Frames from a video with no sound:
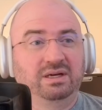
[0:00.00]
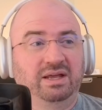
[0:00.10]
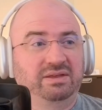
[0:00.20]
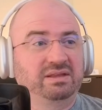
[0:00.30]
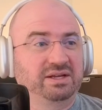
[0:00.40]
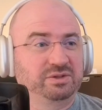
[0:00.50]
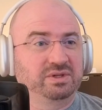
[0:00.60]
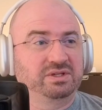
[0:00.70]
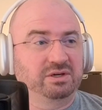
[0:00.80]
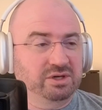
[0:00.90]
I think that's
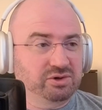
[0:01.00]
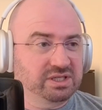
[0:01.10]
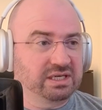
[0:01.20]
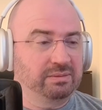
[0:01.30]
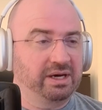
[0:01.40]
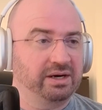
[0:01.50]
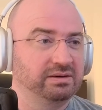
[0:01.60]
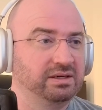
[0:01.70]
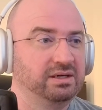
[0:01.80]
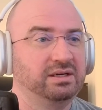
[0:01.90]
what's so interesting about
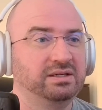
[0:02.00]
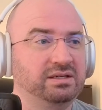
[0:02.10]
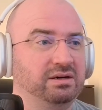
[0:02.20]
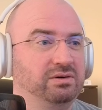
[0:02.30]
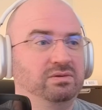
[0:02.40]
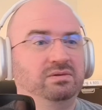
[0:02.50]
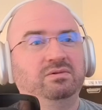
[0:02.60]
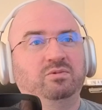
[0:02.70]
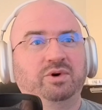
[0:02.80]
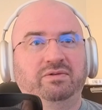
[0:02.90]
it. So
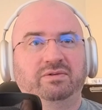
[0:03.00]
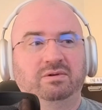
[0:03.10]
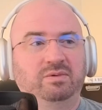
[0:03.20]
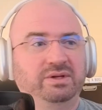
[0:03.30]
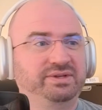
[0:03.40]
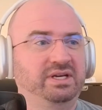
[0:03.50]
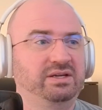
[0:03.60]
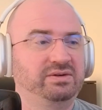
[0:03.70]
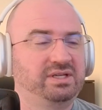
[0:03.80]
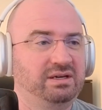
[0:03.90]
wonderful. Well, thank
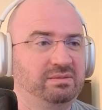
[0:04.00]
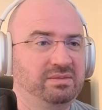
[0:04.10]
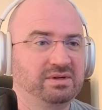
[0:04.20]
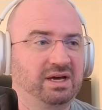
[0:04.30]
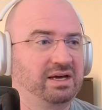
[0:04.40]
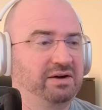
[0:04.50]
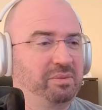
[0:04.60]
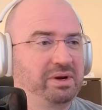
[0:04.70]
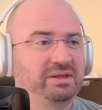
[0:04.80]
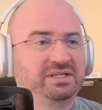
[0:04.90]
you, team.
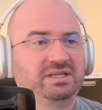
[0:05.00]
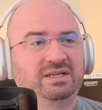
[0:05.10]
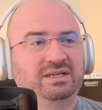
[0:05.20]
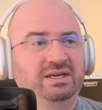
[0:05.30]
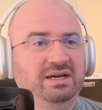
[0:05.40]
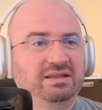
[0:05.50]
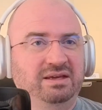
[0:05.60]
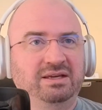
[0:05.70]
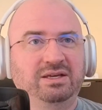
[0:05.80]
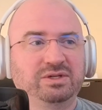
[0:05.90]
Everybody listening,
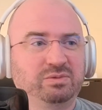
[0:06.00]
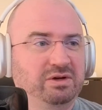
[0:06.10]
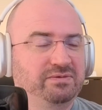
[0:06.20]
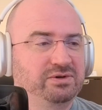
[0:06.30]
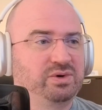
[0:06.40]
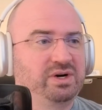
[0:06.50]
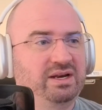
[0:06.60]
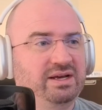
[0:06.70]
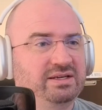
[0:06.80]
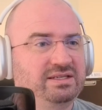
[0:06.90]
thank you as well for
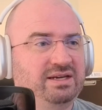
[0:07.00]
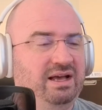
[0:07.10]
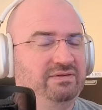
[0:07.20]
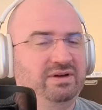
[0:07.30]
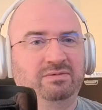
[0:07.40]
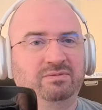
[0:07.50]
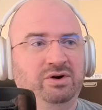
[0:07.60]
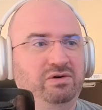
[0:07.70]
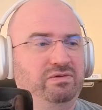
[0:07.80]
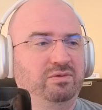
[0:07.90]
joining us. Have a
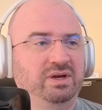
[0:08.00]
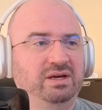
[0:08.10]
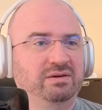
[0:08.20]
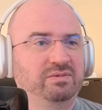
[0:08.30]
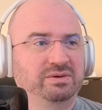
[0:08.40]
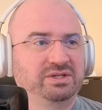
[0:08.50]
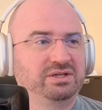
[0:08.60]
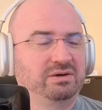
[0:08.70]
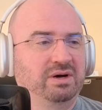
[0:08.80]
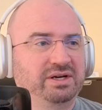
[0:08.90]
wonderful week, and we will
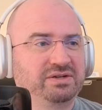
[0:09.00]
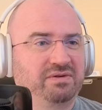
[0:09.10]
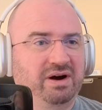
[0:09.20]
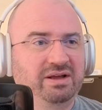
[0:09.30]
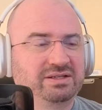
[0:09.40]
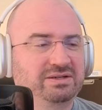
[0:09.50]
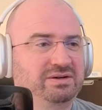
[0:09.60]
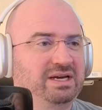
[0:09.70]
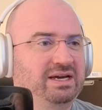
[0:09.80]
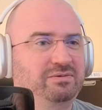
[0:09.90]
see you all next Friday. So
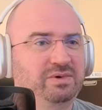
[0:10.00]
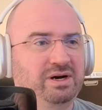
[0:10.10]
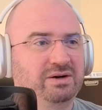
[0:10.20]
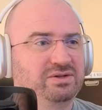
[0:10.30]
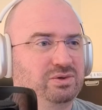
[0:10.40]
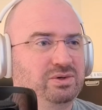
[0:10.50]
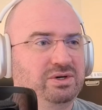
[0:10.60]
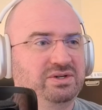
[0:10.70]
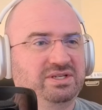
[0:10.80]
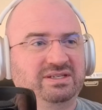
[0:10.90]
again, we are
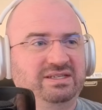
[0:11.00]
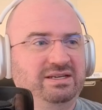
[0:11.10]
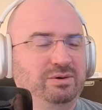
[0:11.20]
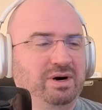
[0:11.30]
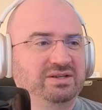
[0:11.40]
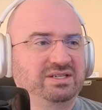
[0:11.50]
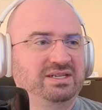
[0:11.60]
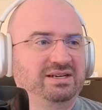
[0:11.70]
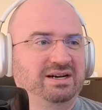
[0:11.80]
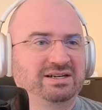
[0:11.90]
Zorz,
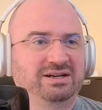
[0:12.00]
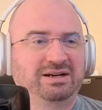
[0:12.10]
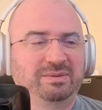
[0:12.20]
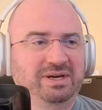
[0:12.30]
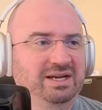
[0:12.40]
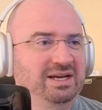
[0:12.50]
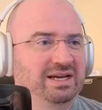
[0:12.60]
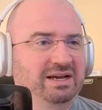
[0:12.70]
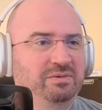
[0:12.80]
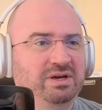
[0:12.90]
ZORZ.com,
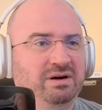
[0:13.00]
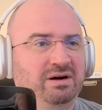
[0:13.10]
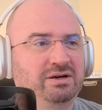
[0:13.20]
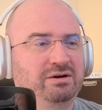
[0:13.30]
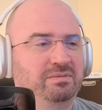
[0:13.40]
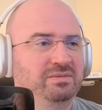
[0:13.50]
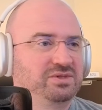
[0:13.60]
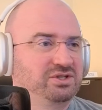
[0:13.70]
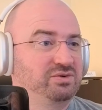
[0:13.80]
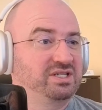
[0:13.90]
and we are your
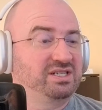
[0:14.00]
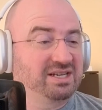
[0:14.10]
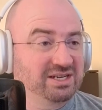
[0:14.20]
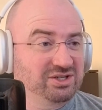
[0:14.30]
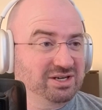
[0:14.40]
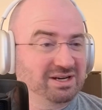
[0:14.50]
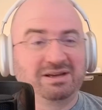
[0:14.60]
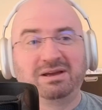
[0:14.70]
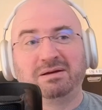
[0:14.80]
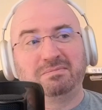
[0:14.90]
strategic
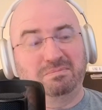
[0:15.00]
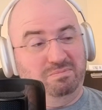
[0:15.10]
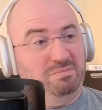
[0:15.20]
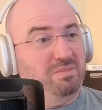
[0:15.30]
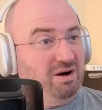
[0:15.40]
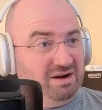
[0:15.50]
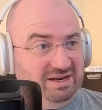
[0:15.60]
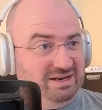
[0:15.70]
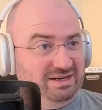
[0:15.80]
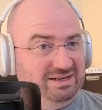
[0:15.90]

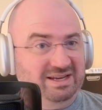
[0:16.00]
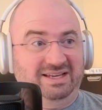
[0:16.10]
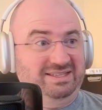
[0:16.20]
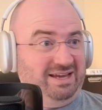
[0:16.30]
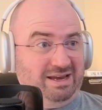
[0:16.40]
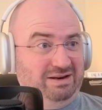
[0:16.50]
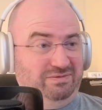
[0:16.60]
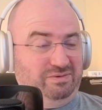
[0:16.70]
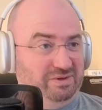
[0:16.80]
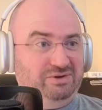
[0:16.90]
marketing
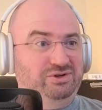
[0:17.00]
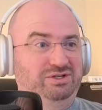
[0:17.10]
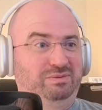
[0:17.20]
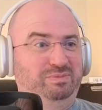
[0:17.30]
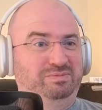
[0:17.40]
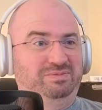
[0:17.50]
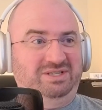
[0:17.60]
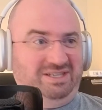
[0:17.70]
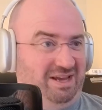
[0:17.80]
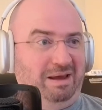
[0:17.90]
executive leadership
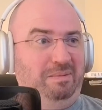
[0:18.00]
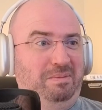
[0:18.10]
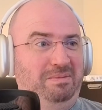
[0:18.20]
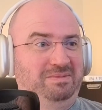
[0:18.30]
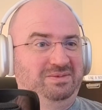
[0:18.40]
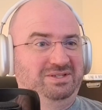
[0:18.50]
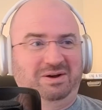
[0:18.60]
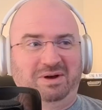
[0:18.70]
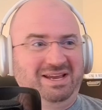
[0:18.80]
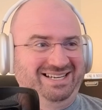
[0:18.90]
team.
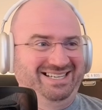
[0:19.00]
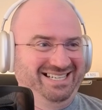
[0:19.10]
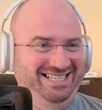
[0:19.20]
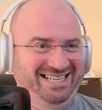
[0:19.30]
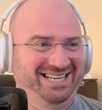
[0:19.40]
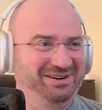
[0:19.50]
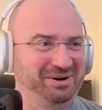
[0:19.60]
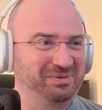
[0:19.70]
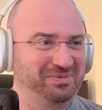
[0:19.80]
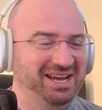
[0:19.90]
So
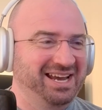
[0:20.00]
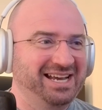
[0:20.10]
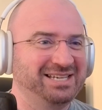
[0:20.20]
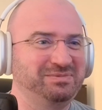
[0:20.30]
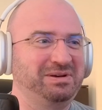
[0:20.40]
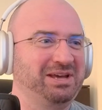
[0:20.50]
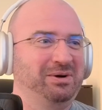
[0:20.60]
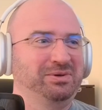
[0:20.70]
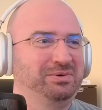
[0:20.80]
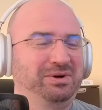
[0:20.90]
as we
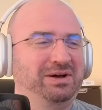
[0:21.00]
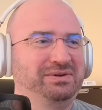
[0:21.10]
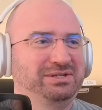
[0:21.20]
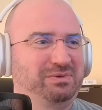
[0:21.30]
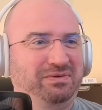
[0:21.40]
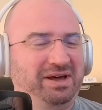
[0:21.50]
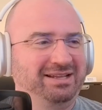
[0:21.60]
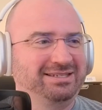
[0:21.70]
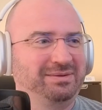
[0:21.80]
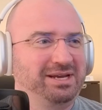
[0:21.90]
go through all this, we're
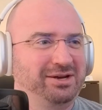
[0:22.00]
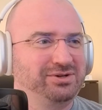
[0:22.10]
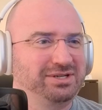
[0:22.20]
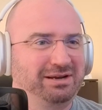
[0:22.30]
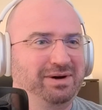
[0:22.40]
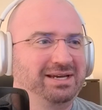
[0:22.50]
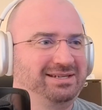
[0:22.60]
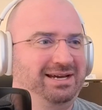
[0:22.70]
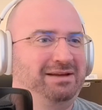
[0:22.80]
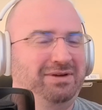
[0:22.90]
finding so many interesting ways
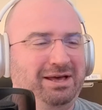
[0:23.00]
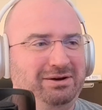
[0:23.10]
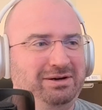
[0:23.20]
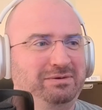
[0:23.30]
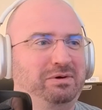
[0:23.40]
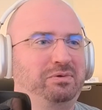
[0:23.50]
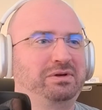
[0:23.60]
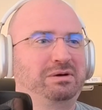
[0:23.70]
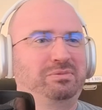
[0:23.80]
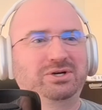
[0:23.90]
to add value, and we
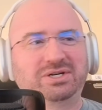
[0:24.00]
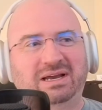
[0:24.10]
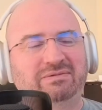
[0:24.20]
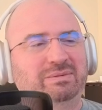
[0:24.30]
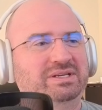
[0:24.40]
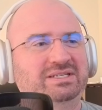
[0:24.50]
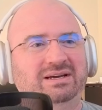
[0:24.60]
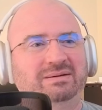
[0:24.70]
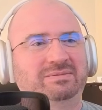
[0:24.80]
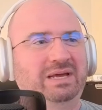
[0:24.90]
really appreciate everybody's
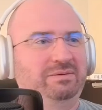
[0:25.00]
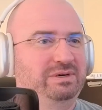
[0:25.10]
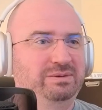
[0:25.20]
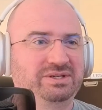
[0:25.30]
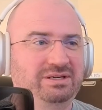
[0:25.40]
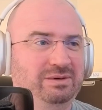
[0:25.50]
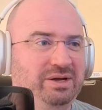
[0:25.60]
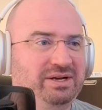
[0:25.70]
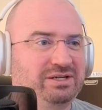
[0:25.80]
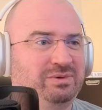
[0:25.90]
time. And we will see you
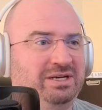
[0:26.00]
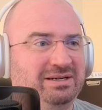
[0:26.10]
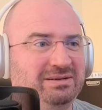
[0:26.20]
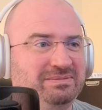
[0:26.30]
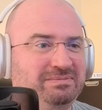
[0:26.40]
all next week.